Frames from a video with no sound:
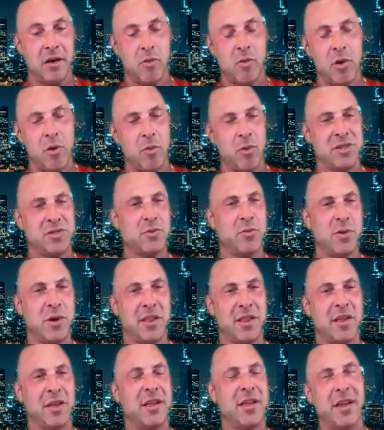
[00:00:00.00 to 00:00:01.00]
What, what's
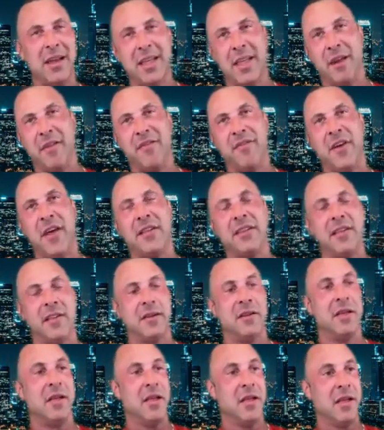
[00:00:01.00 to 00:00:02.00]
really going to get affected?
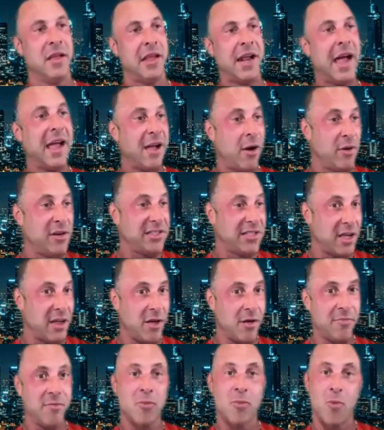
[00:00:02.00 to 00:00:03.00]
And I always
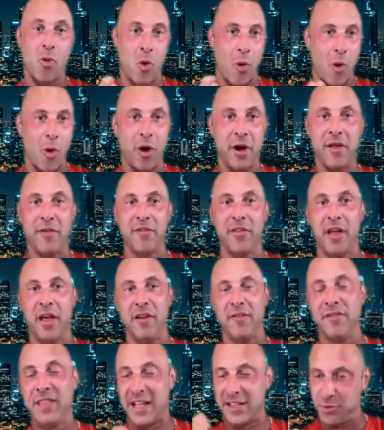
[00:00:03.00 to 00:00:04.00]
tell them, quality of
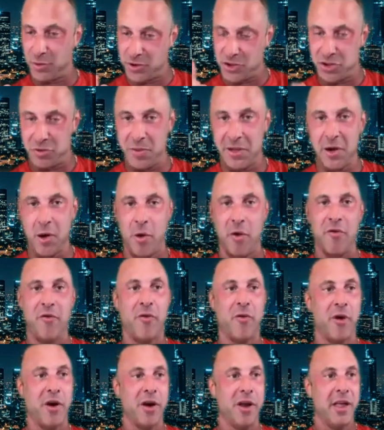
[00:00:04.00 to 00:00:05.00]
life. That's what you should be going
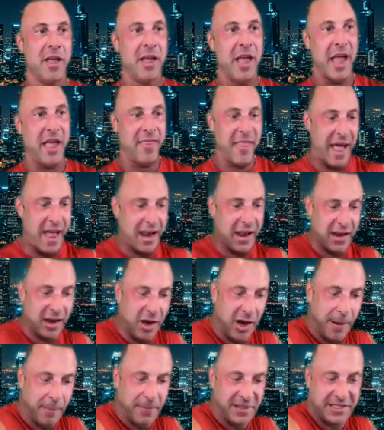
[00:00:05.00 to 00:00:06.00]
for. And that
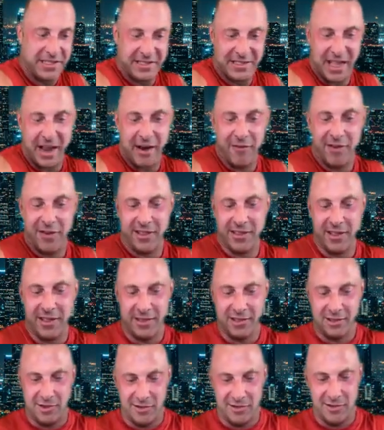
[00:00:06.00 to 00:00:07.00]
encompasses
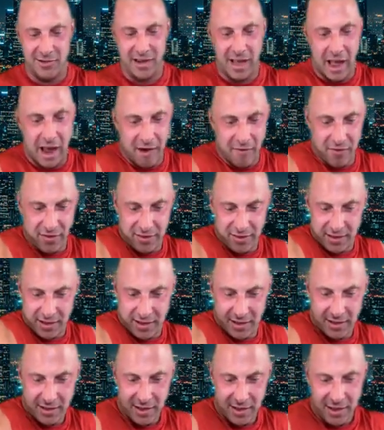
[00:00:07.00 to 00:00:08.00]
everything, dude. Everything.
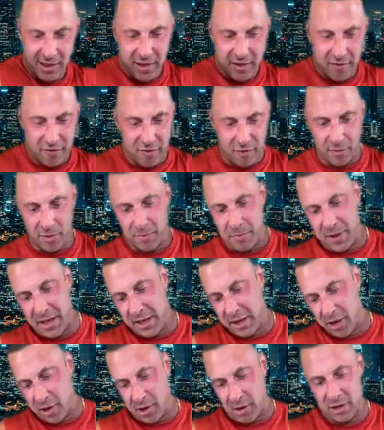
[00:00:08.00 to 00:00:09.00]
From
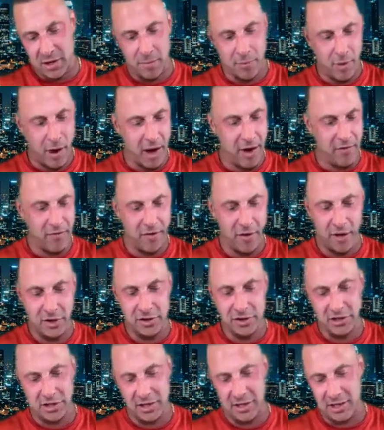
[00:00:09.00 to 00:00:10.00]
libido to brain
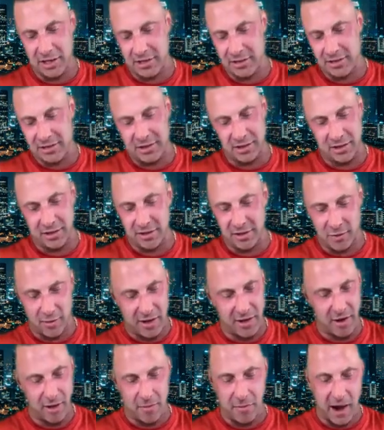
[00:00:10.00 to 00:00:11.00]
function to the
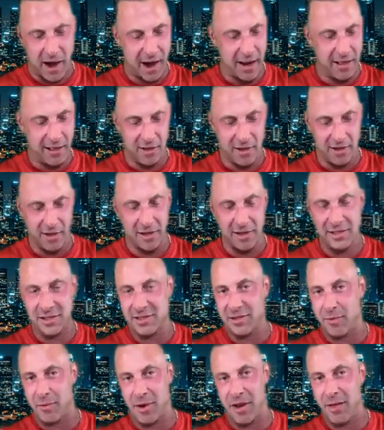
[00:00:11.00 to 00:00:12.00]
way your body
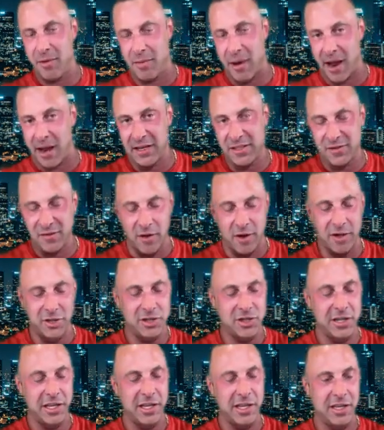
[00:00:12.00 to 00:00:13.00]
looks, the way the body's
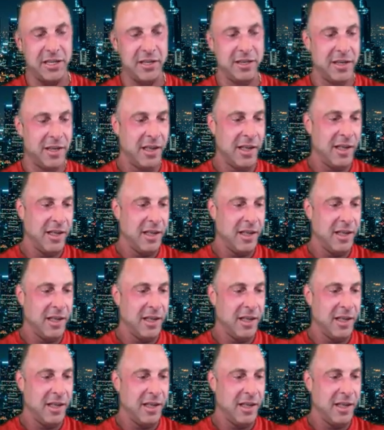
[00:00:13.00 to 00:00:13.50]
functioning,